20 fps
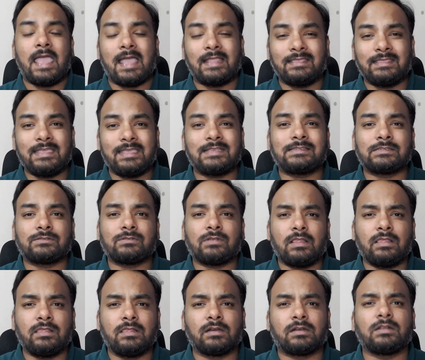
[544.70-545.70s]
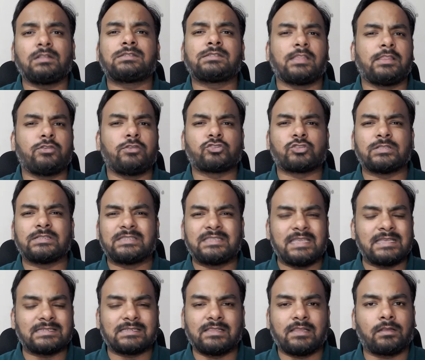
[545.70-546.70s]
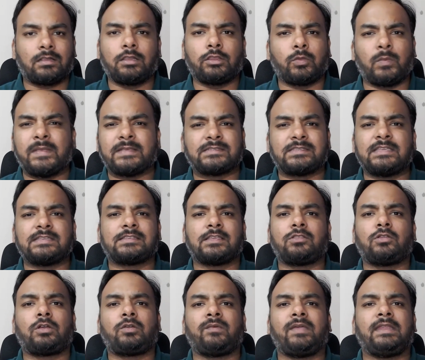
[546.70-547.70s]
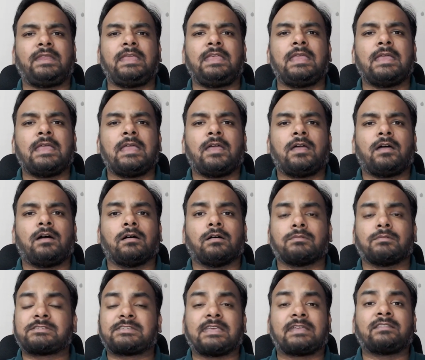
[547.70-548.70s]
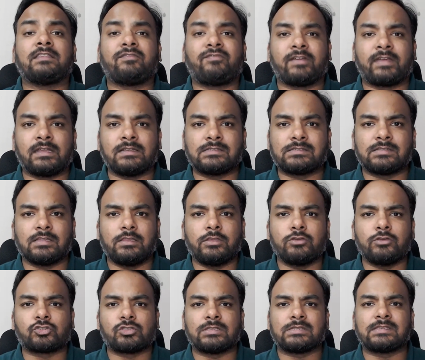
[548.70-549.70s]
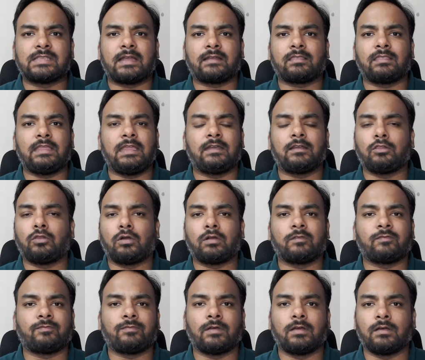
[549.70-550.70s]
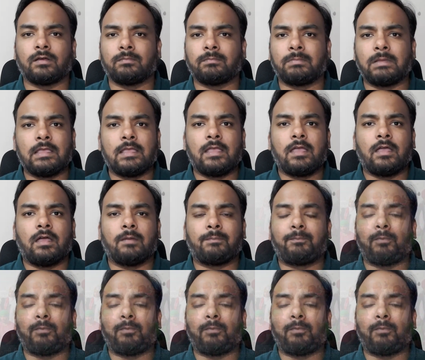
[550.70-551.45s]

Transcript: And these little solutions, these little tweaks, these are not very uh, significant solutions that need a lot of uh, uh,